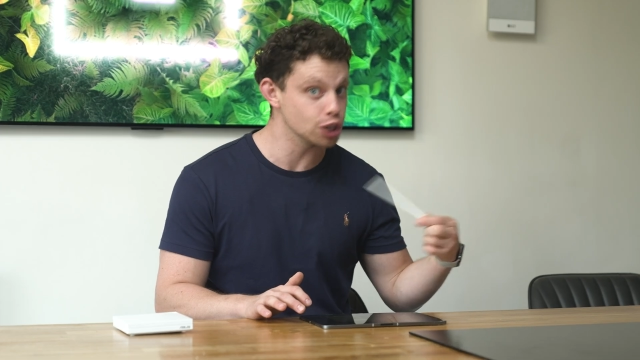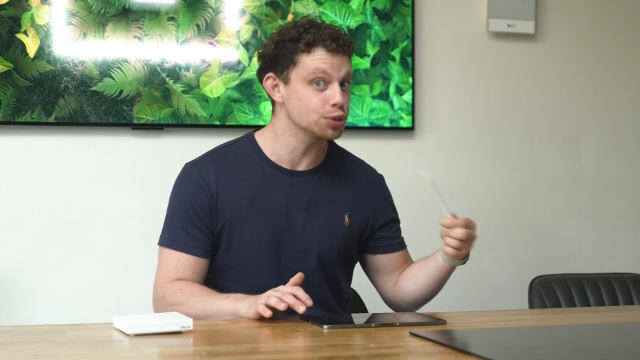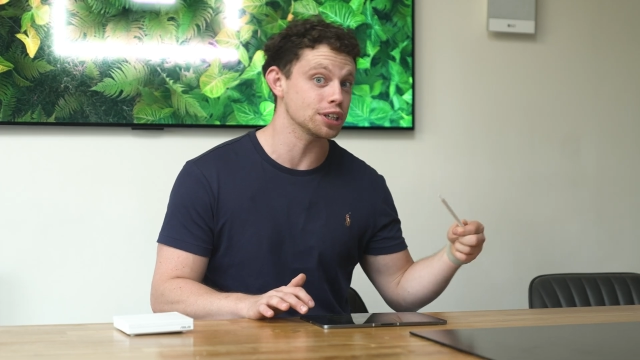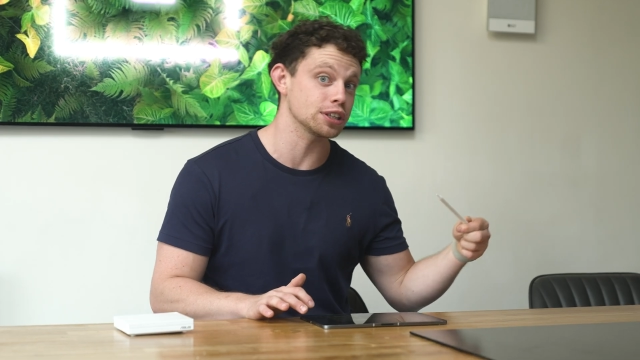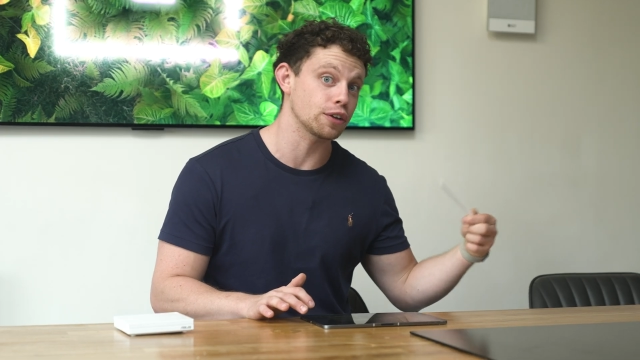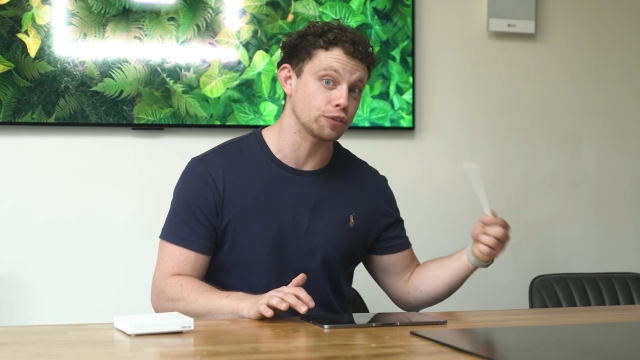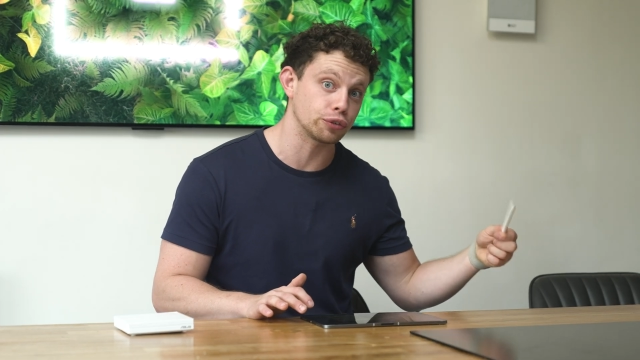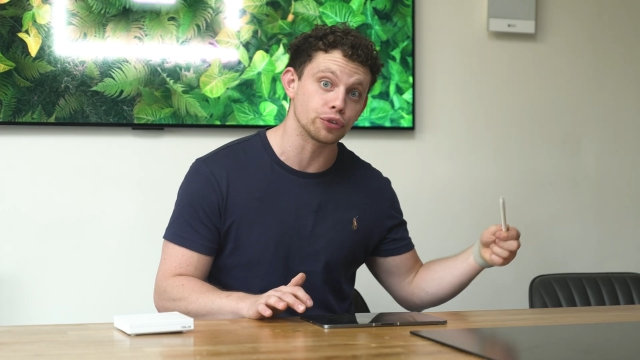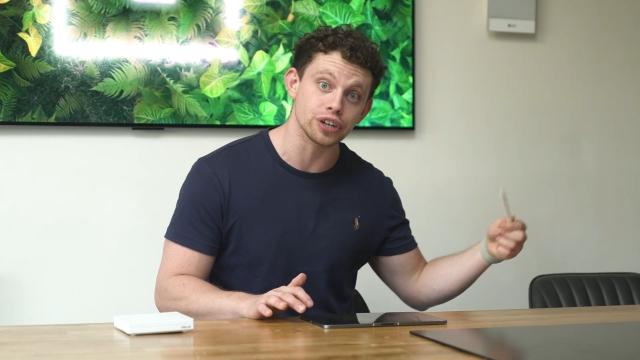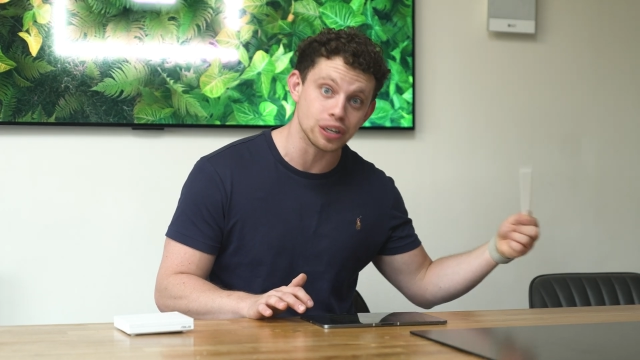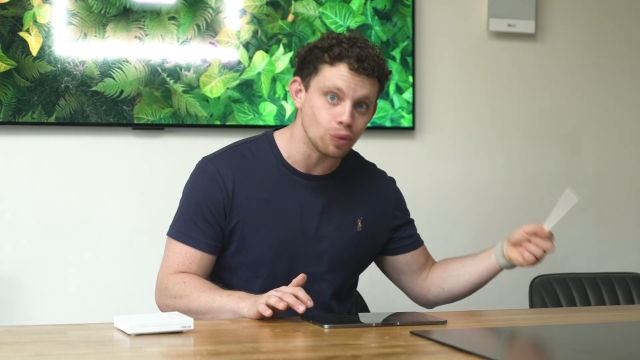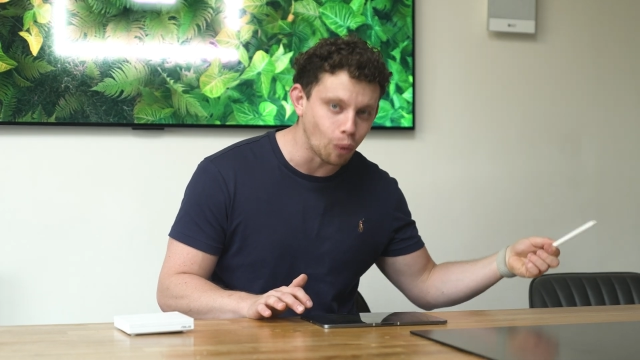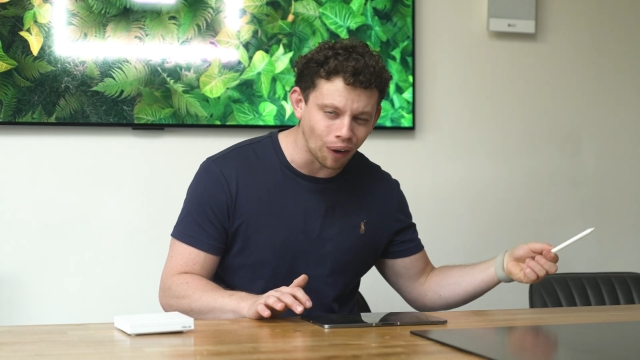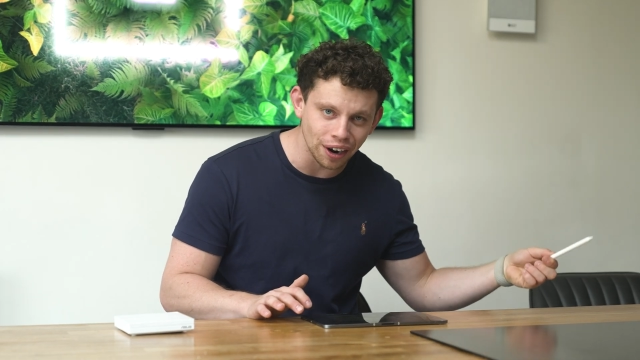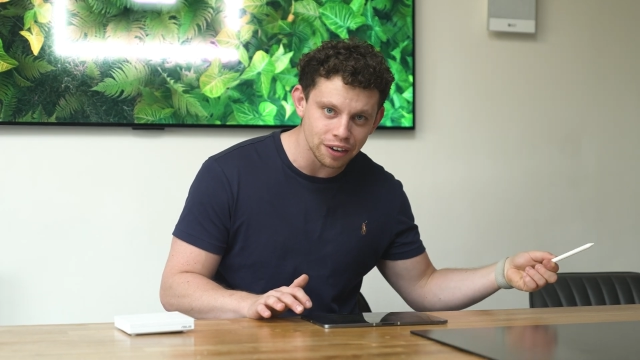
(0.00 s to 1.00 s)
using the free
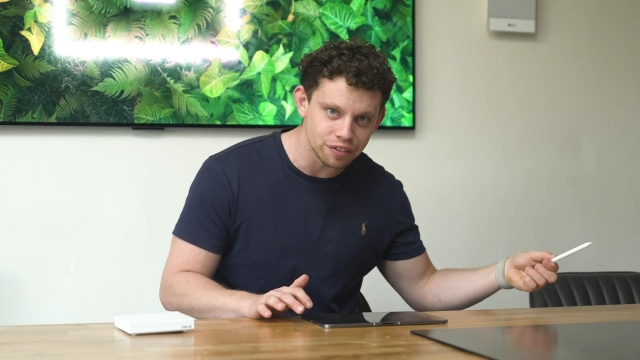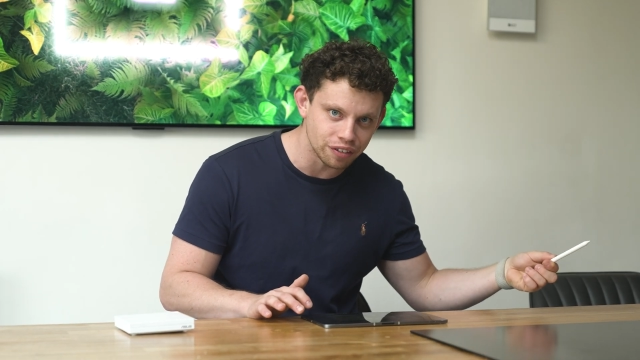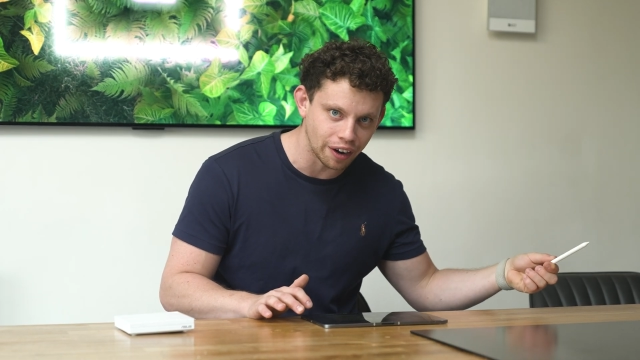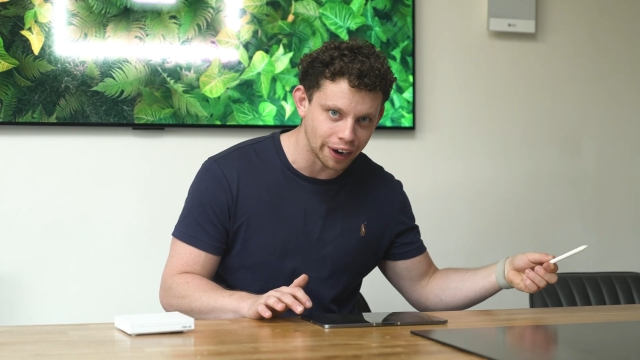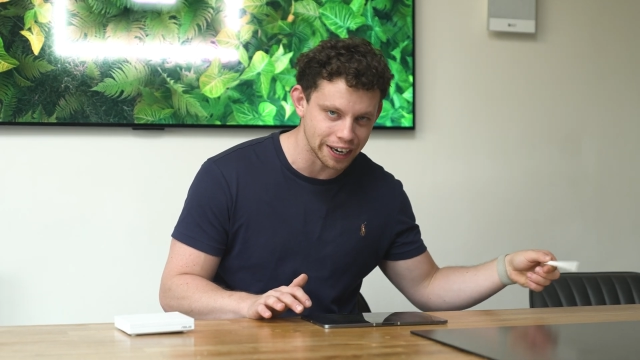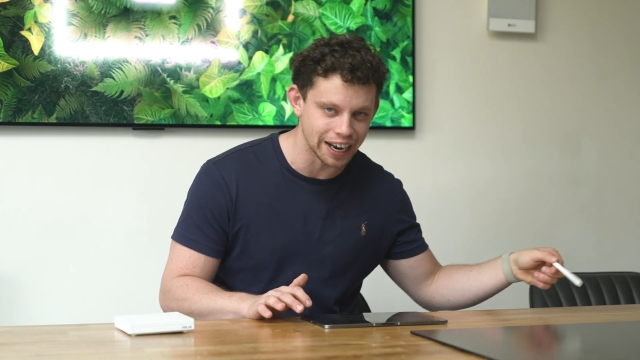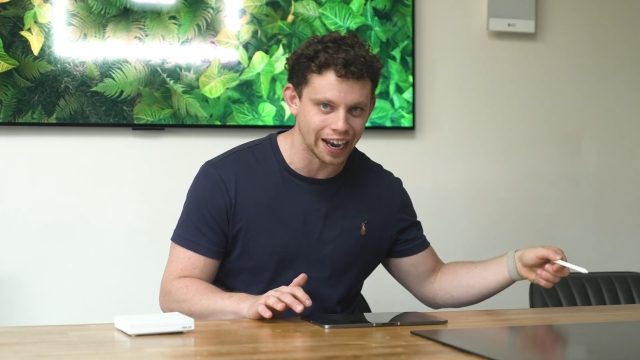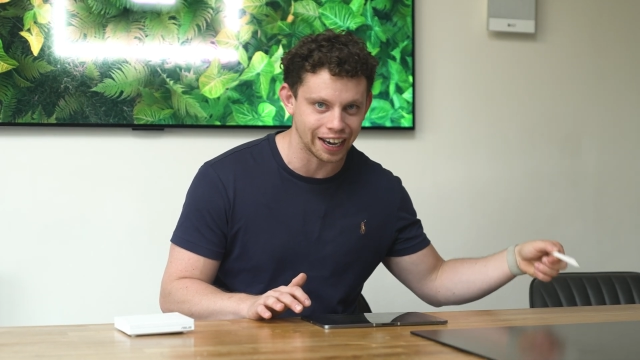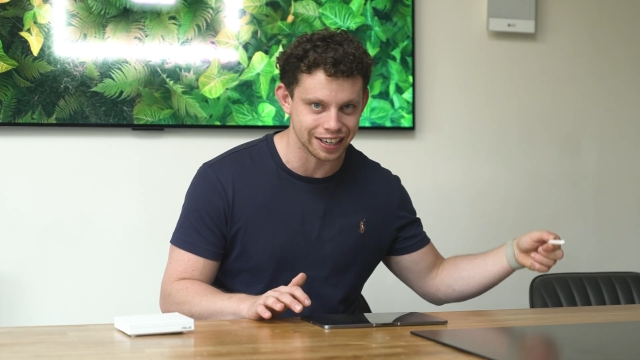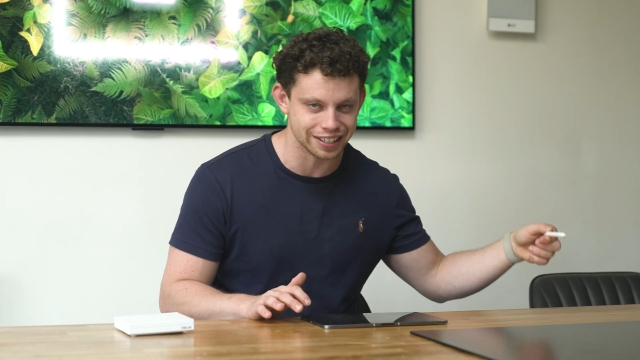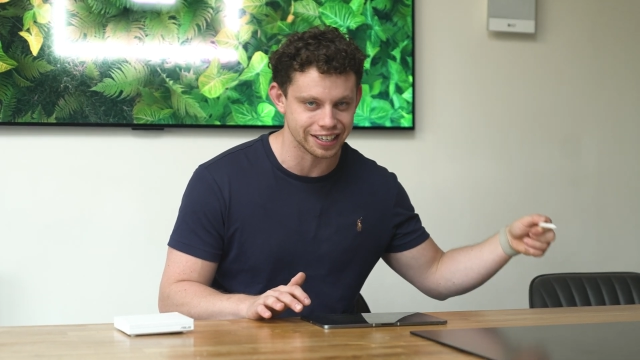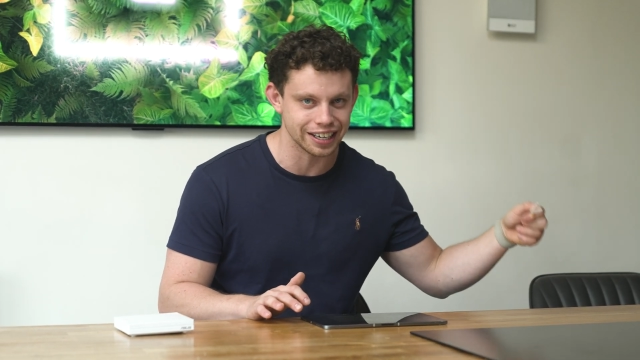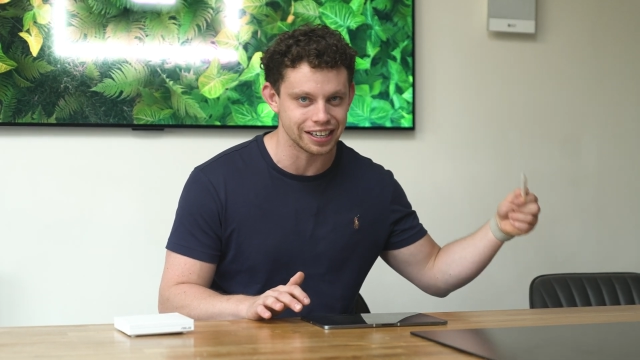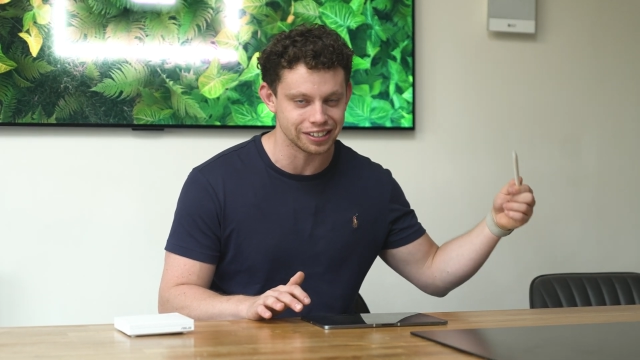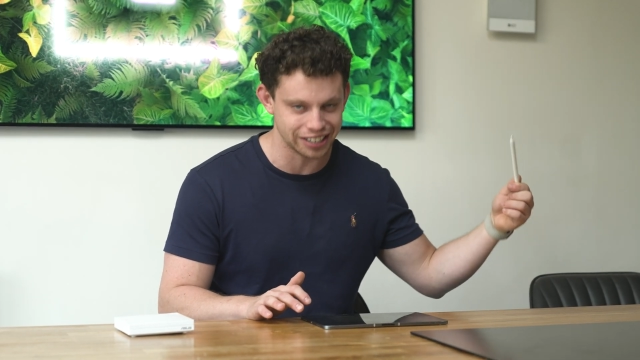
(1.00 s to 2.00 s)
Wi-Fi
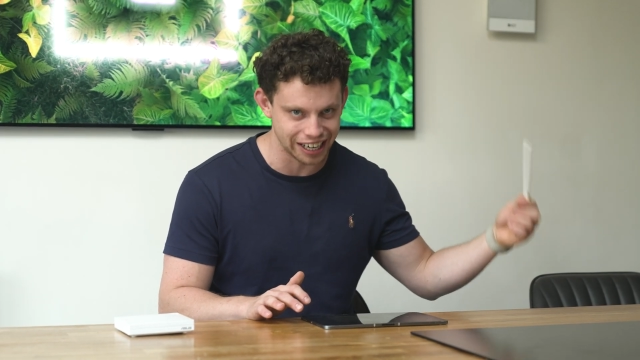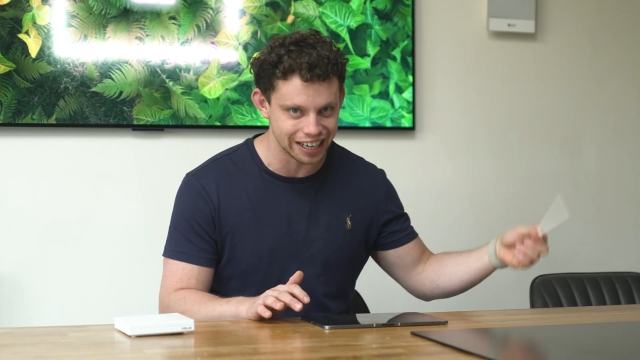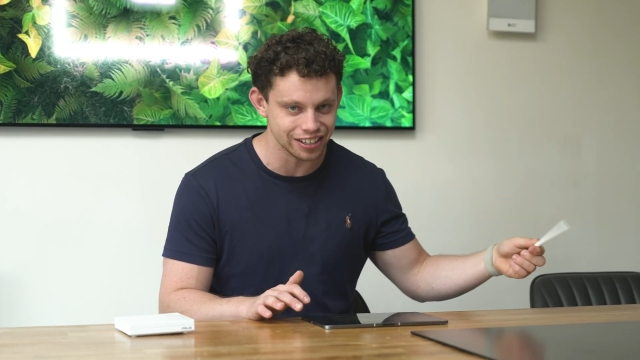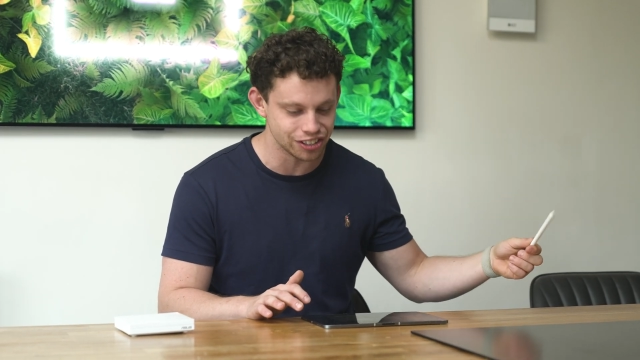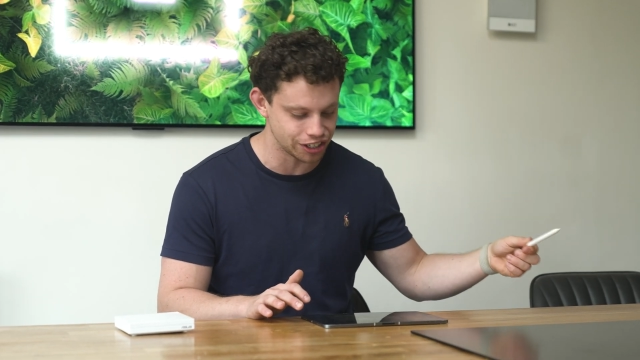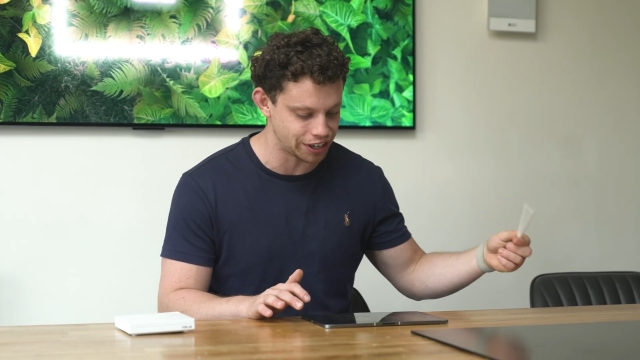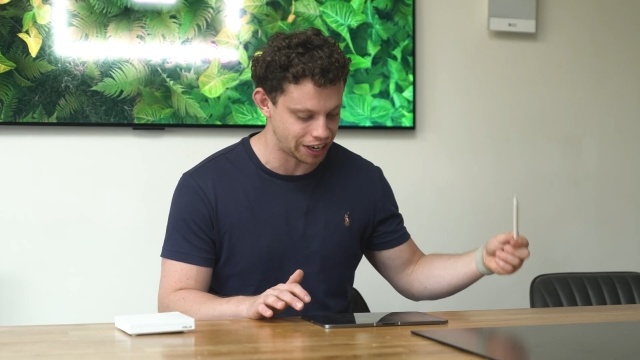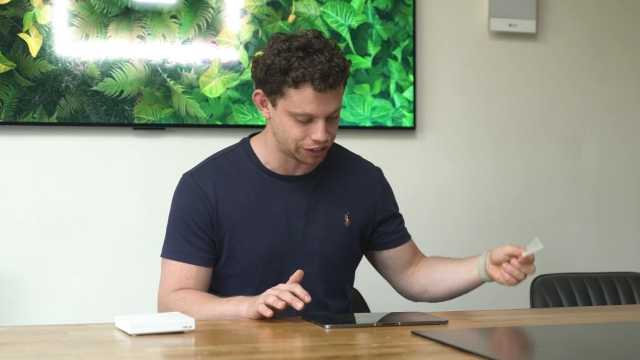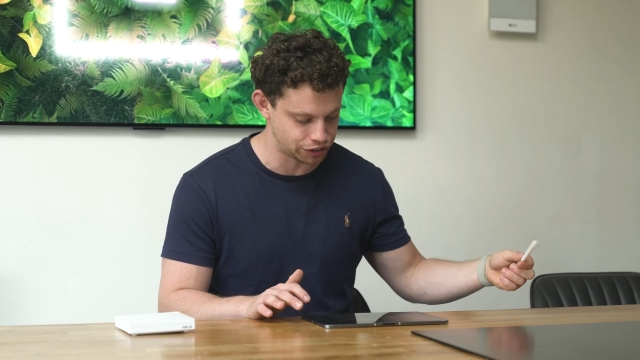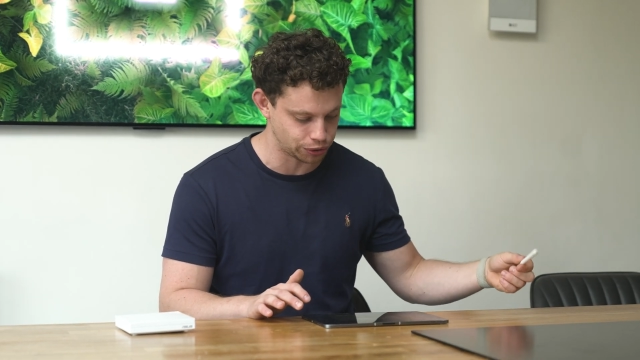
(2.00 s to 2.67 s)
as its internet